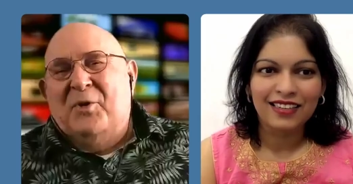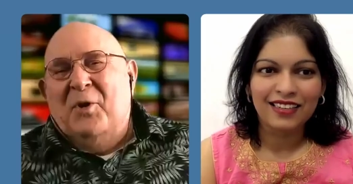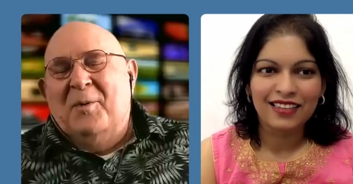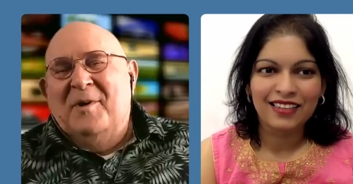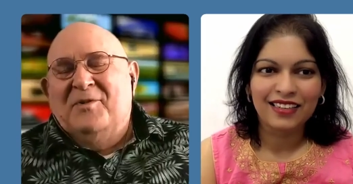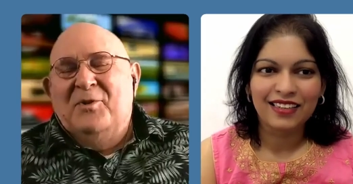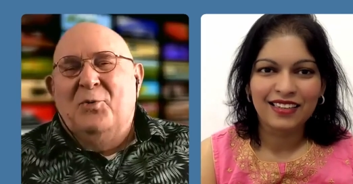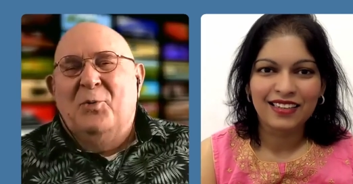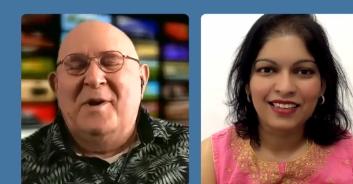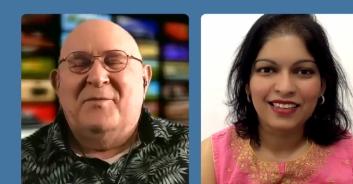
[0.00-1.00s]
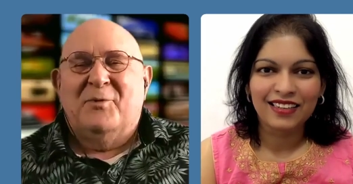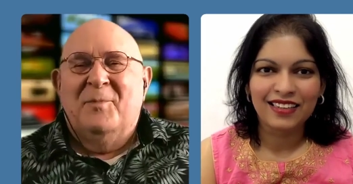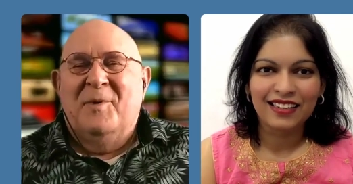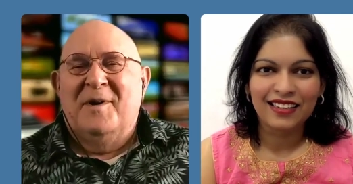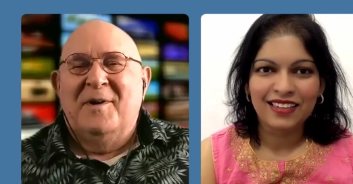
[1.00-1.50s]
Speaker 1: let's talk about the U.S.
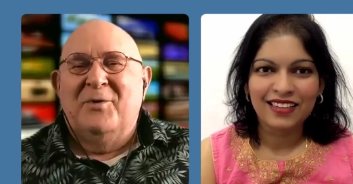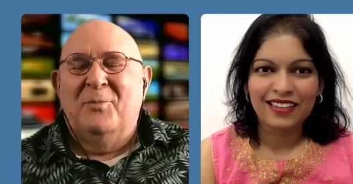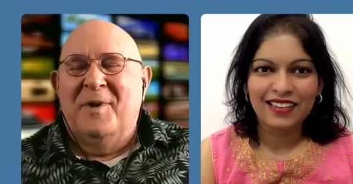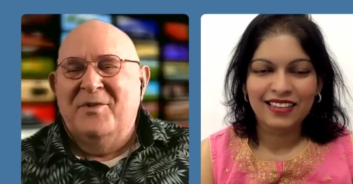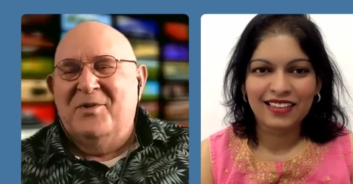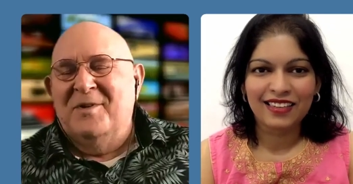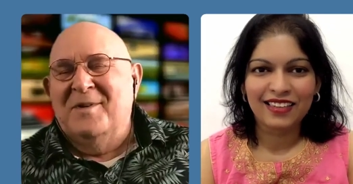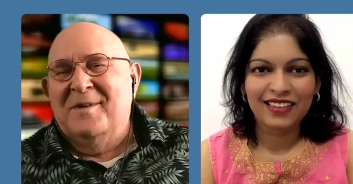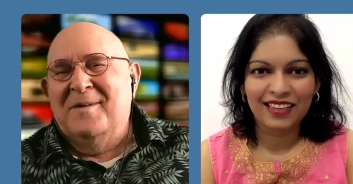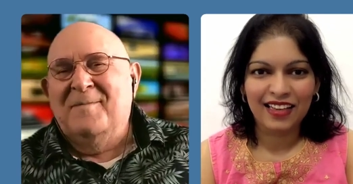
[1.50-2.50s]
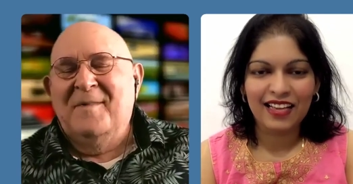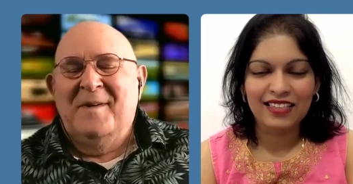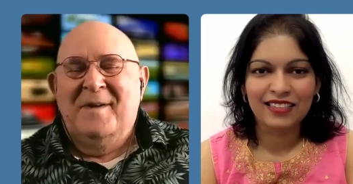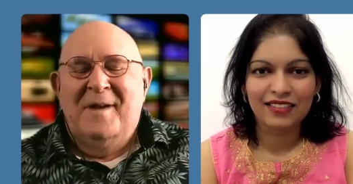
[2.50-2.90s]
for a minute. You mentioned uh,